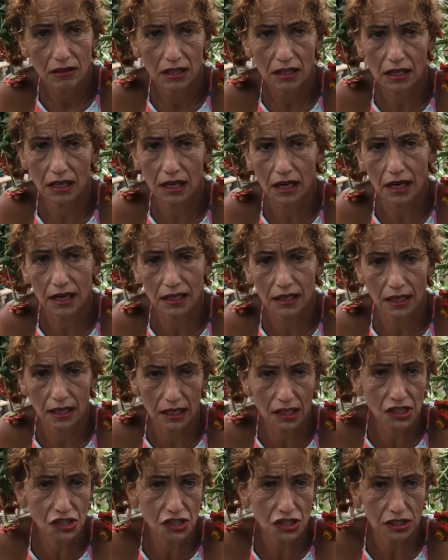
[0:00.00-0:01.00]
They are
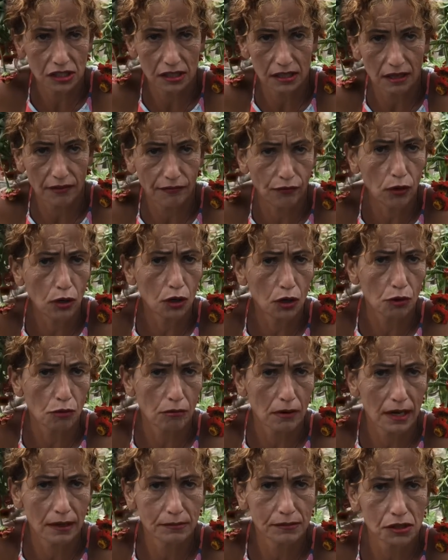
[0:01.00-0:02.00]
delicious. They're full of
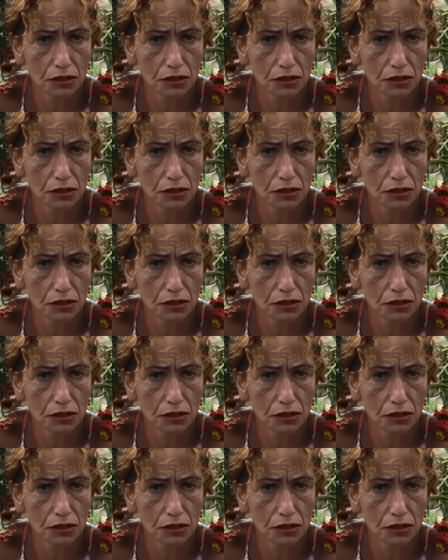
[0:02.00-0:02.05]
rum.